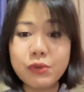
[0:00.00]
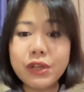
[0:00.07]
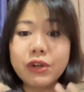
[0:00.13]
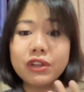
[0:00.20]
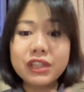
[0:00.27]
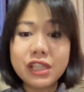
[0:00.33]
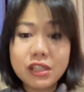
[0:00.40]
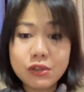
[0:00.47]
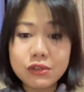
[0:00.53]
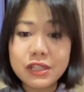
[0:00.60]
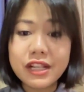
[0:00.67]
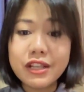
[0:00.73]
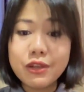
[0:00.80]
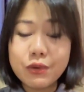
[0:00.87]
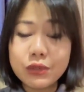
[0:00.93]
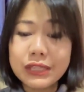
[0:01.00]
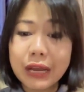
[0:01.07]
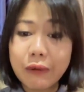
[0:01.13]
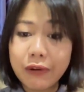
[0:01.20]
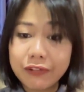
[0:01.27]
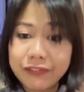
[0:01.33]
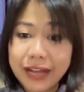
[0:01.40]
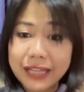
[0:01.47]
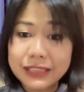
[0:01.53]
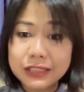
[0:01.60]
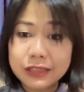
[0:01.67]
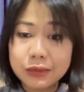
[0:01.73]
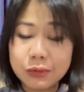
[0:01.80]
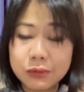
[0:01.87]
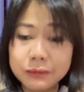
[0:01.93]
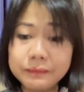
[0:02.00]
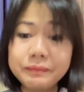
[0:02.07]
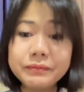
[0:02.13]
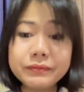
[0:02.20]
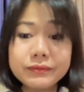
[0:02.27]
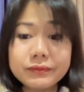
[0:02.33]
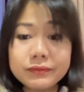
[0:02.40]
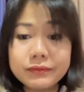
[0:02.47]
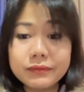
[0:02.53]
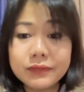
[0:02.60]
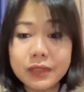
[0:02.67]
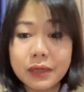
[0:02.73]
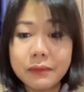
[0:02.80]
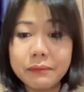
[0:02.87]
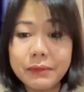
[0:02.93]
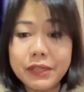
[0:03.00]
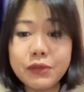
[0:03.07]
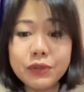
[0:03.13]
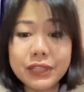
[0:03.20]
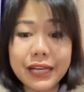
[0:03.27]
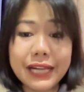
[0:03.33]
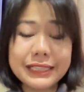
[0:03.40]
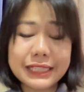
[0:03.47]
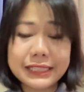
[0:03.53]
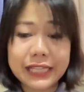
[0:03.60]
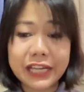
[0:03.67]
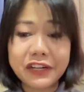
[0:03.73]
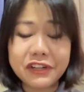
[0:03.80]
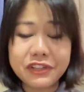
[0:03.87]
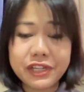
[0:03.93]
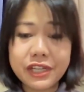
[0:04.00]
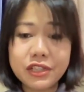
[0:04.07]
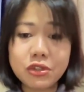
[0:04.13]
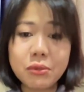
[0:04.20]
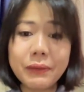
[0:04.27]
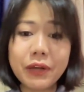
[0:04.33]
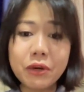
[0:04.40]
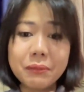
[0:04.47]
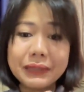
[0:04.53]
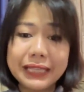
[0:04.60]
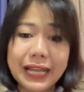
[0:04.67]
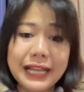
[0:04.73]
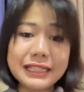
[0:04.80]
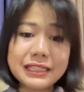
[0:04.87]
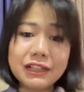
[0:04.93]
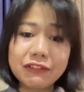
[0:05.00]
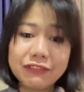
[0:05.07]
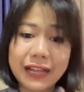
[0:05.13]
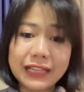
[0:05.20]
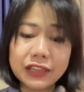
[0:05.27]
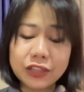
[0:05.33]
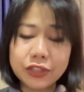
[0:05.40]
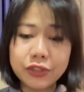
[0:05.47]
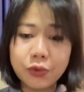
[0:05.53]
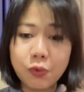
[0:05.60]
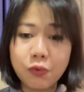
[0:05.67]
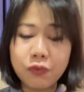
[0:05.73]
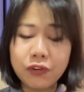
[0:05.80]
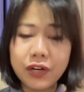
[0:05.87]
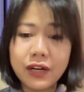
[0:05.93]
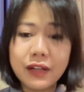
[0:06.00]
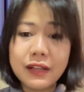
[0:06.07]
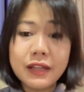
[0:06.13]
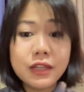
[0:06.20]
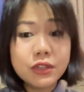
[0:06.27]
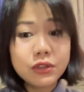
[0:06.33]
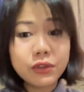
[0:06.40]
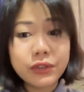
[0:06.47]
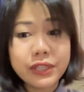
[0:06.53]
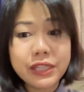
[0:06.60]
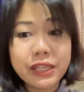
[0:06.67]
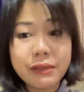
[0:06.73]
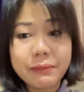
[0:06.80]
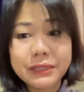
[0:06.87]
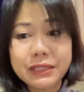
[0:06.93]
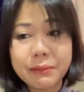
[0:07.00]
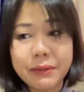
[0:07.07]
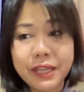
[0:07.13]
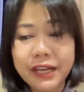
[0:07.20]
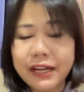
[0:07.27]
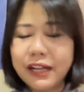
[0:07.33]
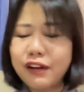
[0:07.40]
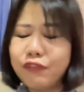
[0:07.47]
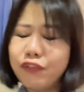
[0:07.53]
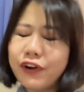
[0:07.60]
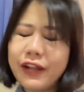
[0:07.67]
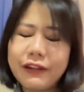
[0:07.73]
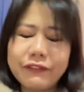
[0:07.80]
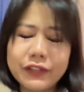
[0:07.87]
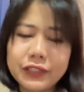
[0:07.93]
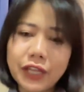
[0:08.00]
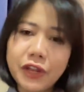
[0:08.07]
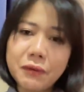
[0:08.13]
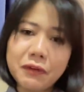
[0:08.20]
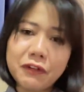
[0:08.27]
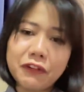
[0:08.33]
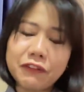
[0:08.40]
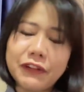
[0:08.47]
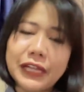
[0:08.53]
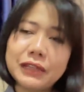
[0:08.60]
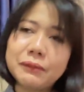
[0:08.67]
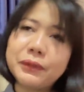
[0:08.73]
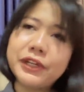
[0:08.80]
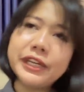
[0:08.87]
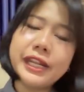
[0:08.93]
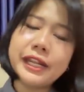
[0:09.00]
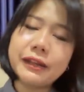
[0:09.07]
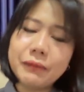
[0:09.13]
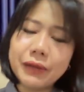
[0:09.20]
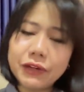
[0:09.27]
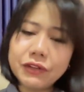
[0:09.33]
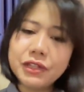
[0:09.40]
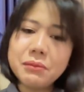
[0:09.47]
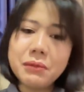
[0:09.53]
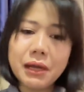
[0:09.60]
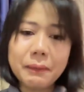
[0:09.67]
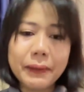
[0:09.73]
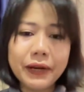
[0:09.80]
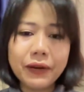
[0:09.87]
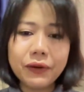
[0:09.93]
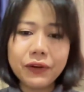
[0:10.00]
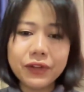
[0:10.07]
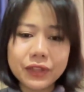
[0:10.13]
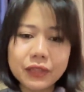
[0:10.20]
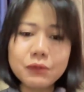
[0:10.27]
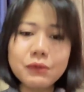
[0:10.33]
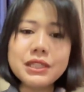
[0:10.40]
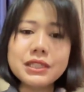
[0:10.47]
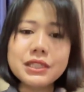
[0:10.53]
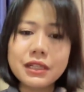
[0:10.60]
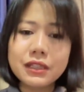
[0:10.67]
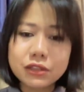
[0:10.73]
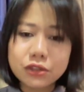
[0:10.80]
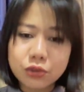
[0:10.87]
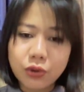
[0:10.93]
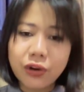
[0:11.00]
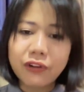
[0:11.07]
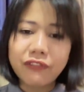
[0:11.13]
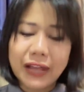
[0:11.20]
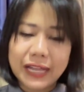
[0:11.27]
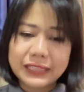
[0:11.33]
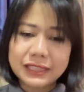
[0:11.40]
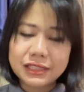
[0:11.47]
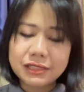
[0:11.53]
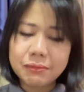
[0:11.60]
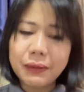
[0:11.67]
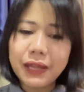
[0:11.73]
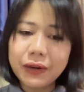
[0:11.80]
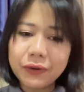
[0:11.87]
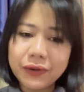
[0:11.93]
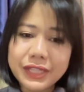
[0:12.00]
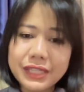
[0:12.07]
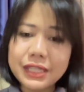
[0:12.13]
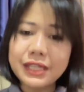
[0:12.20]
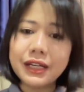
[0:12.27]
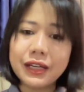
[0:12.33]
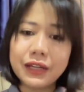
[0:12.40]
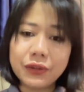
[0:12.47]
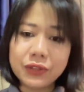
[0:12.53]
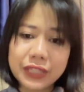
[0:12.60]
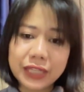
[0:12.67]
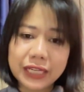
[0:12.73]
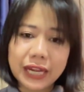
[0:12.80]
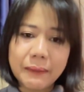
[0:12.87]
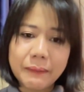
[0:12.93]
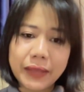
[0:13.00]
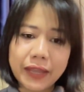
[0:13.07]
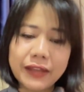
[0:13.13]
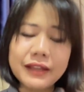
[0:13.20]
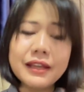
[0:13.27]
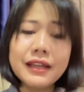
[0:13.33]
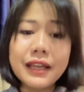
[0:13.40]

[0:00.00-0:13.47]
continuously use our fats to be utilized as energy, so merong mataas na fat turnover. So hindi ibig sabihin na forever tayo magpa-fat burning. Meron din mga panahon that we still store fats, pero hindi na ganun kadami.